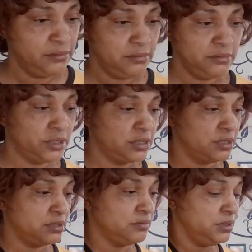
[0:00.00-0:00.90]
Oh
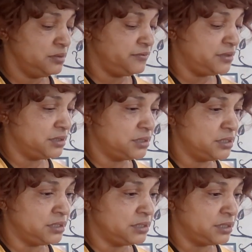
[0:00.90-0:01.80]
shit, what the fuck
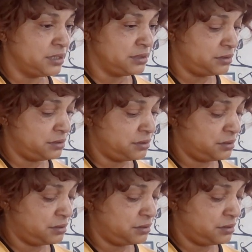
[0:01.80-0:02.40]
she done done?